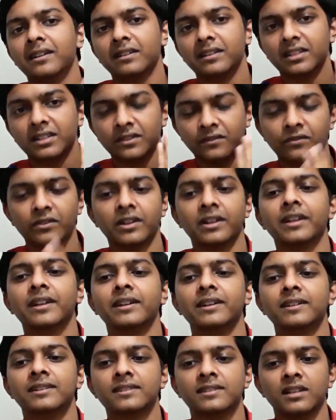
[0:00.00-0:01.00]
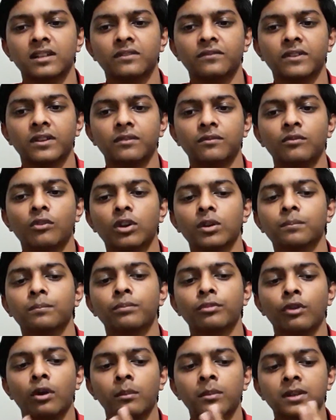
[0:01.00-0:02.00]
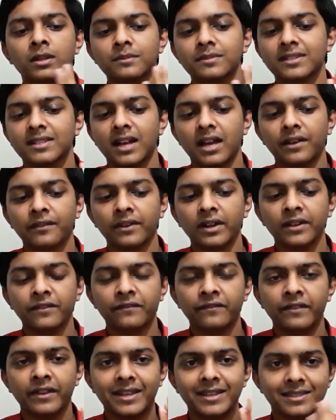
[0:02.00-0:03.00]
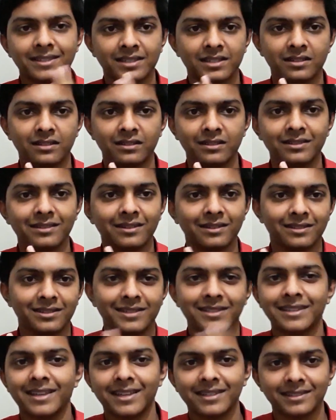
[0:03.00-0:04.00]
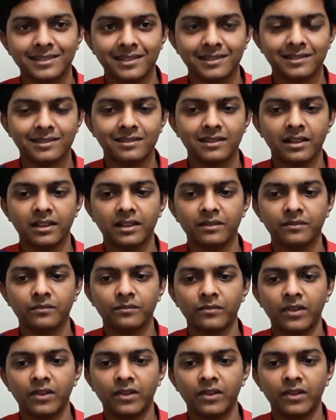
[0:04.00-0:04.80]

done in the front end itself and what problems I really faced in the CSS thing